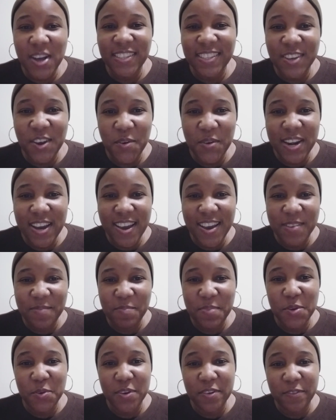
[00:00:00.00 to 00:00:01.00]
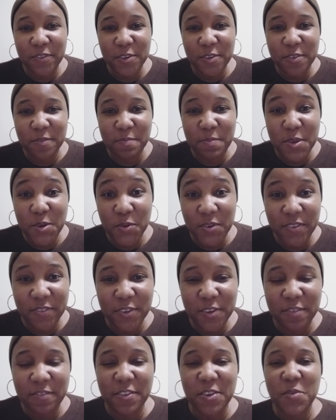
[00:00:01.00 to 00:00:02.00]
going on, beautiful,
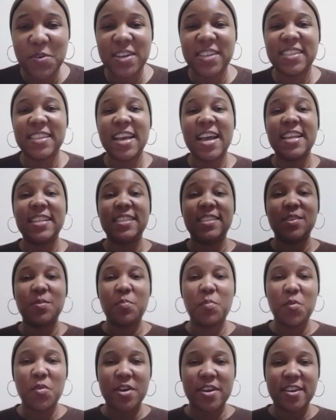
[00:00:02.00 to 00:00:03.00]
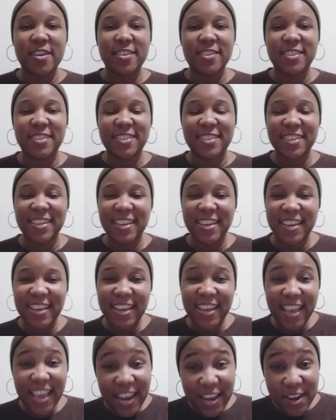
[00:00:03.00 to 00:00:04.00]
beautiful viewers and supporters?
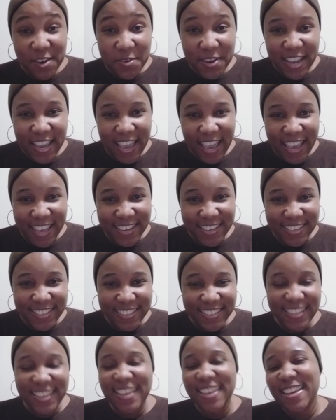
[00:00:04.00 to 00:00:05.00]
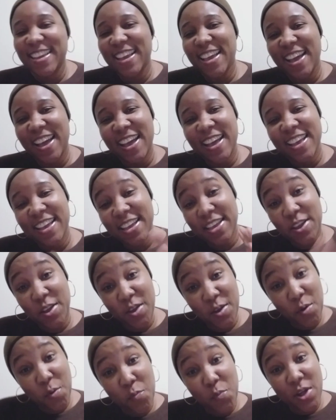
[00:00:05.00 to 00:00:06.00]
Hello again.
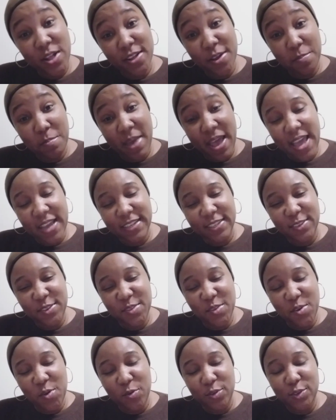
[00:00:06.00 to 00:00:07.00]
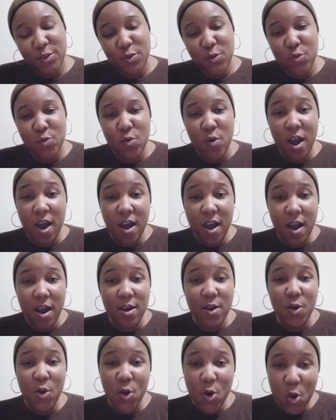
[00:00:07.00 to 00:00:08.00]
Welcome back to those who
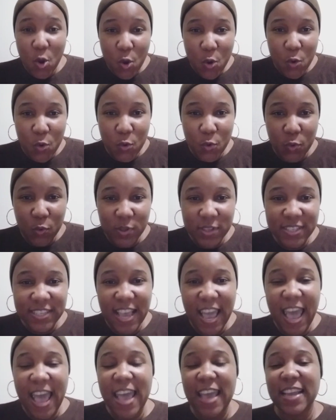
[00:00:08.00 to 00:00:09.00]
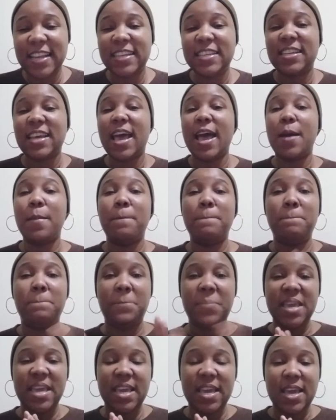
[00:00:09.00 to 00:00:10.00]
are old, and a
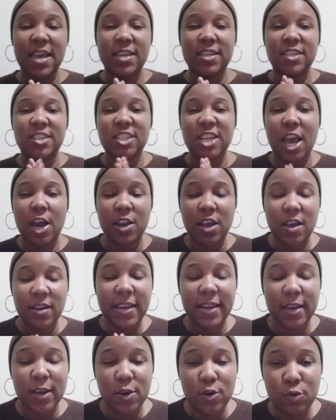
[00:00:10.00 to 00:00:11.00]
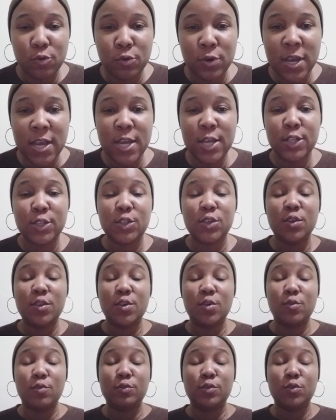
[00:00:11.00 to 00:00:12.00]
big shout out hello to
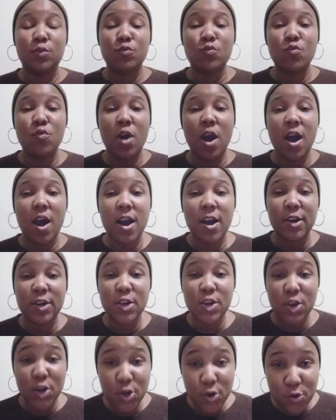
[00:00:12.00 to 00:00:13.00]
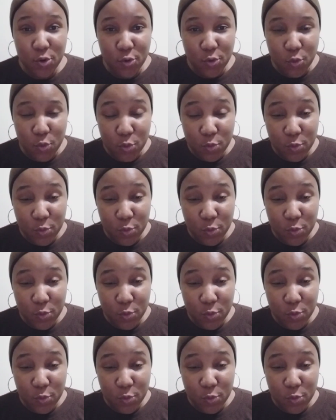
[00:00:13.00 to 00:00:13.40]
those who are new.